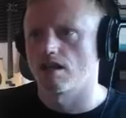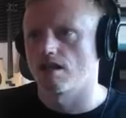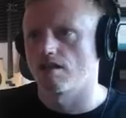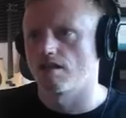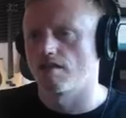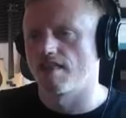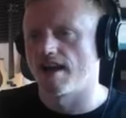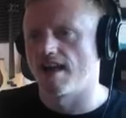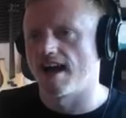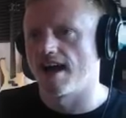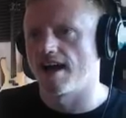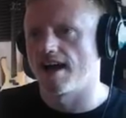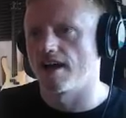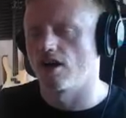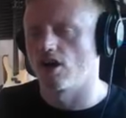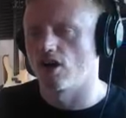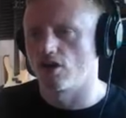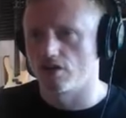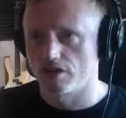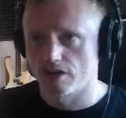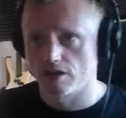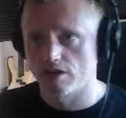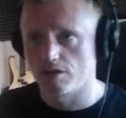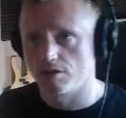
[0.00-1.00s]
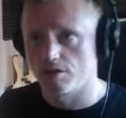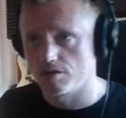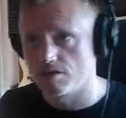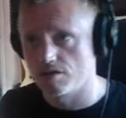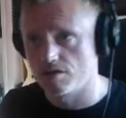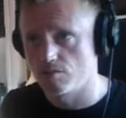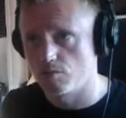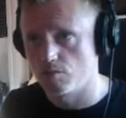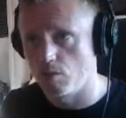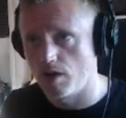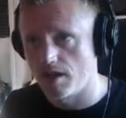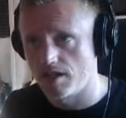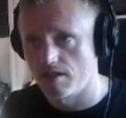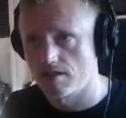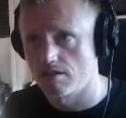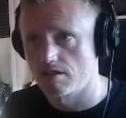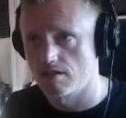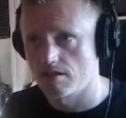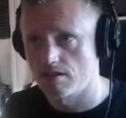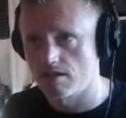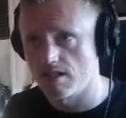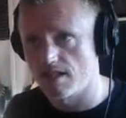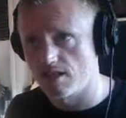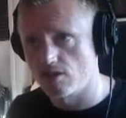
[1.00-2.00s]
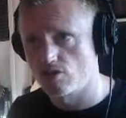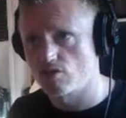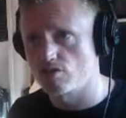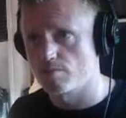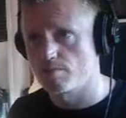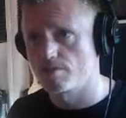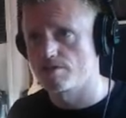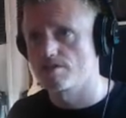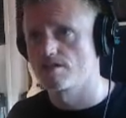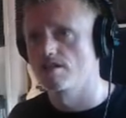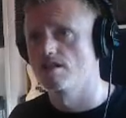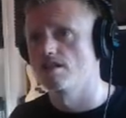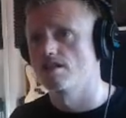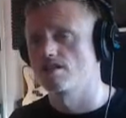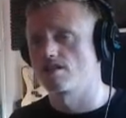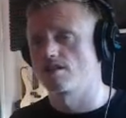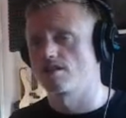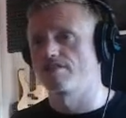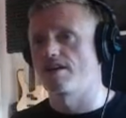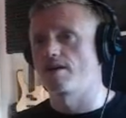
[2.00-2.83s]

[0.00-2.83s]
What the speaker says: that are included with the instruments. So if